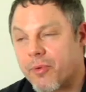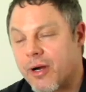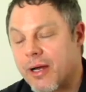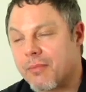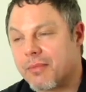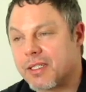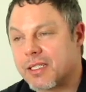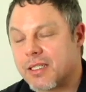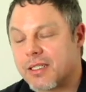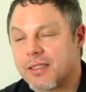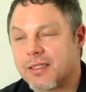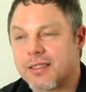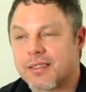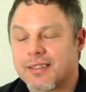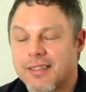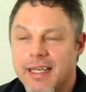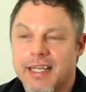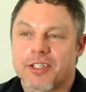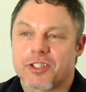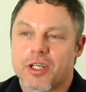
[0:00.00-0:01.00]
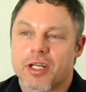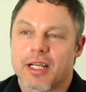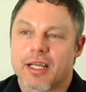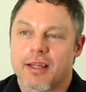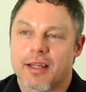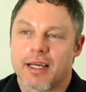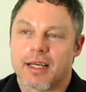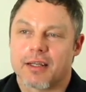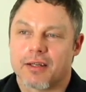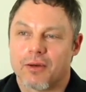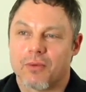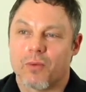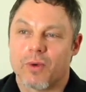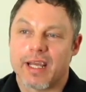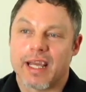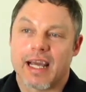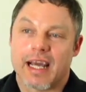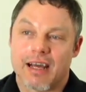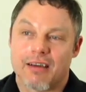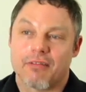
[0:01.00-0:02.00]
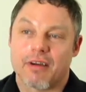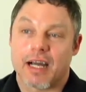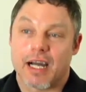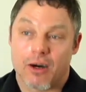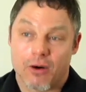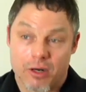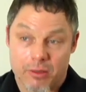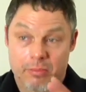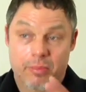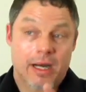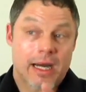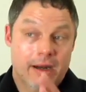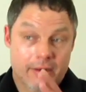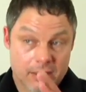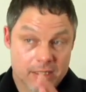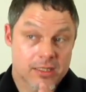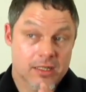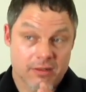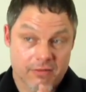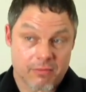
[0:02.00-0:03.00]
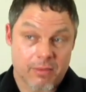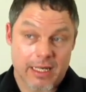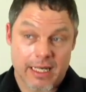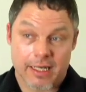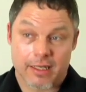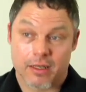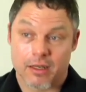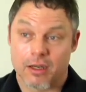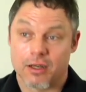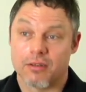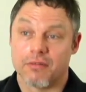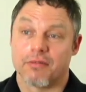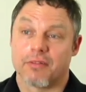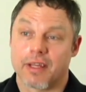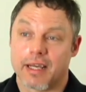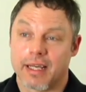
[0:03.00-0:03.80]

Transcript: premise is essentially that we have our Pirates of Black Cove.